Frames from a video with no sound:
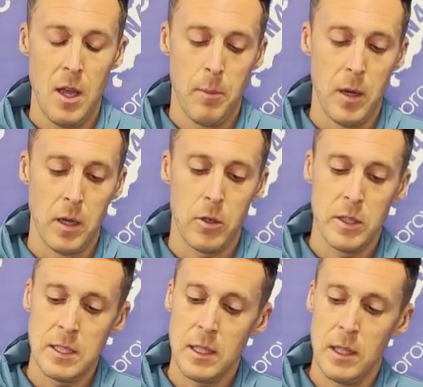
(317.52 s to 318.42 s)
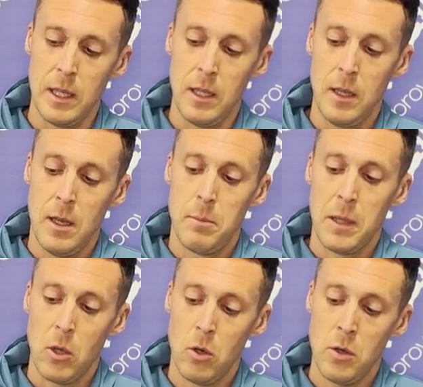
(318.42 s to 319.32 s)
But critically,
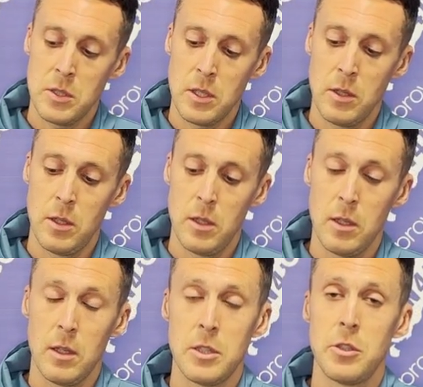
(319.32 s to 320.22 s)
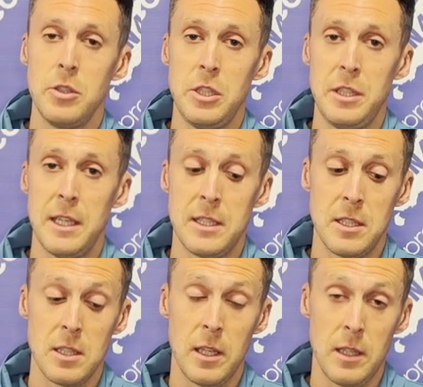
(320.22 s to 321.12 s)
because the Glycerin GTS
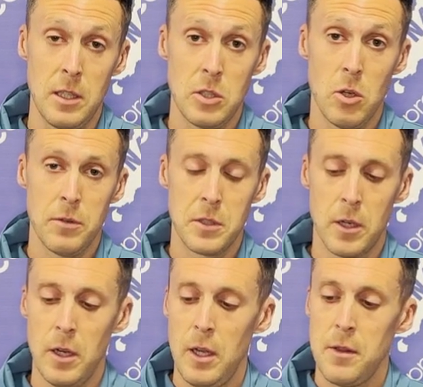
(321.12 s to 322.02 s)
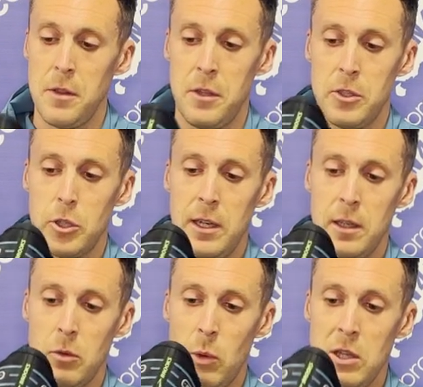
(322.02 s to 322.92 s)
is slightly softer than the
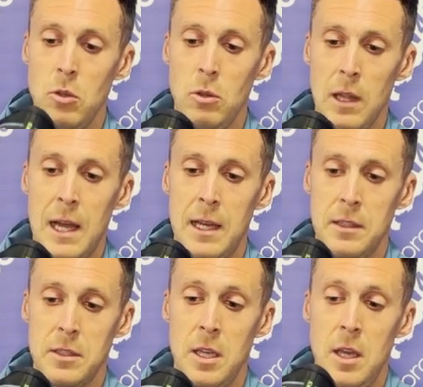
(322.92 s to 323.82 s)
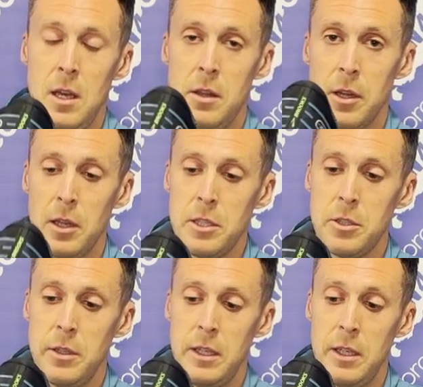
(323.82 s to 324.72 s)
Adrenaline, when you land, the
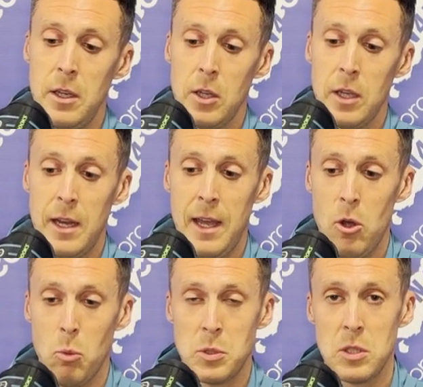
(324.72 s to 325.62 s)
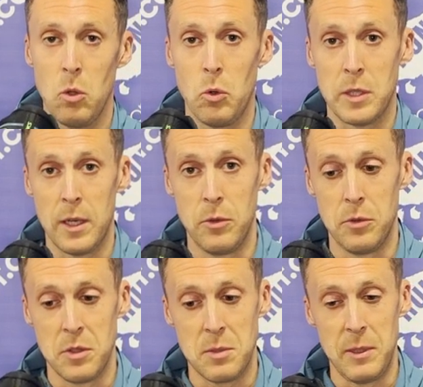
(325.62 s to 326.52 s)
Glycerin can help slow
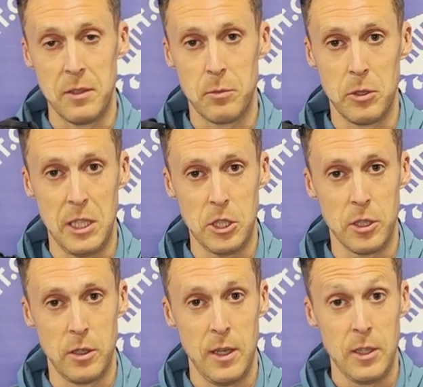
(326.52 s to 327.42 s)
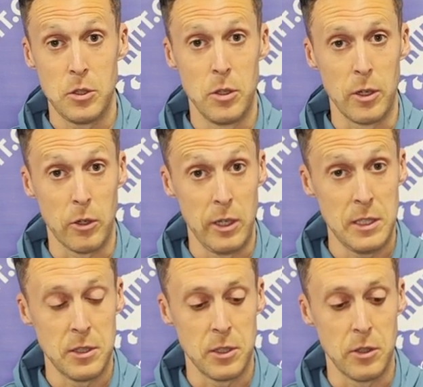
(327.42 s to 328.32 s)
down the speed of pronation to a
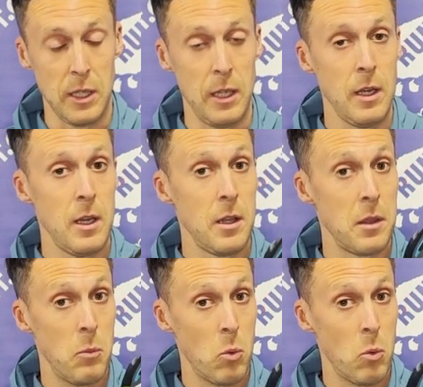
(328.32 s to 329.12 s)
greater degree than